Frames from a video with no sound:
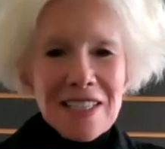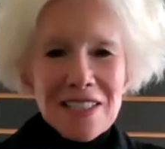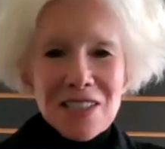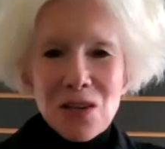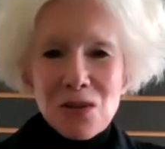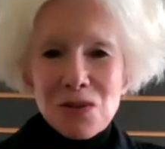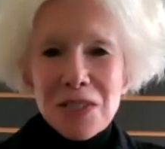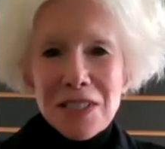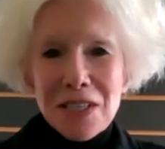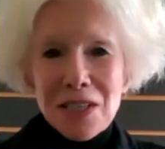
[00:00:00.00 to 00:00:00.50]

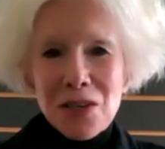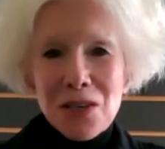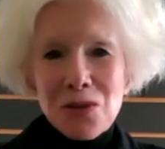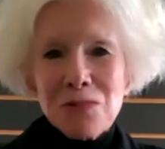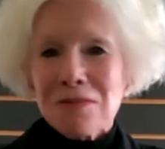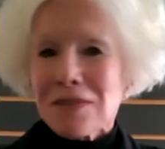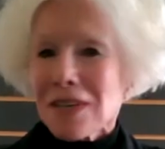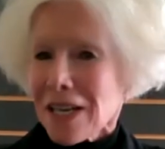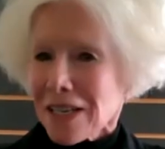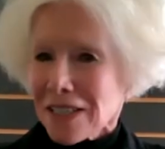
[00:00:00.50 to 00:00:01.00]
So see
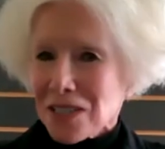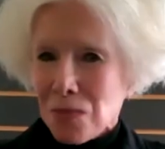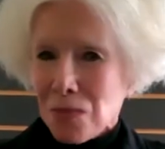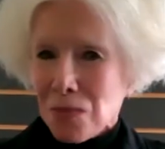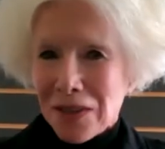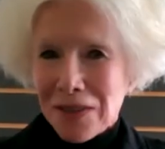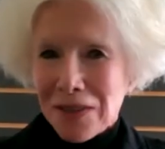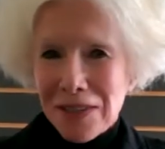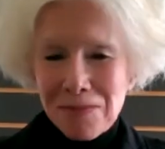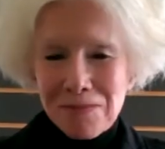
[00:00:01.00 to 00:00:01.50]
you next
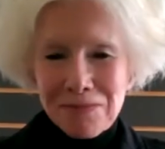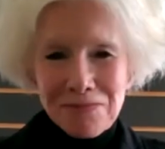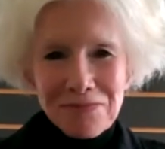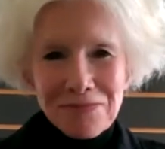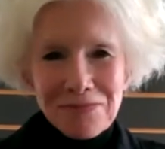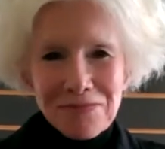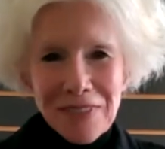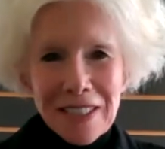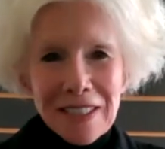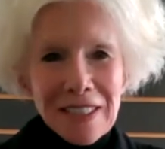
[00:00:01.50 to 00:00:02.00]
month.
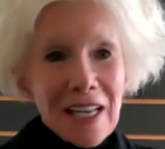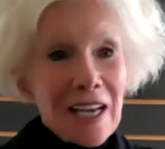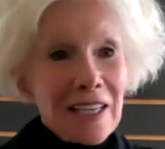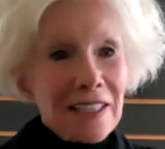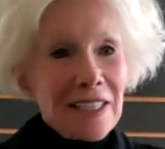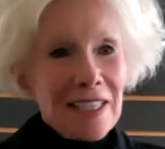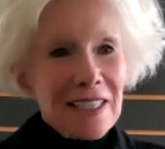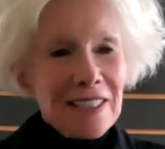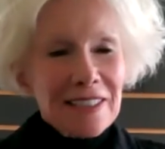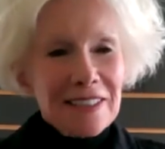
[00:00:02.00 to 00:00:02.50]

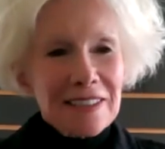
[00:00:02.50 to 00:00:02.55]
Eli?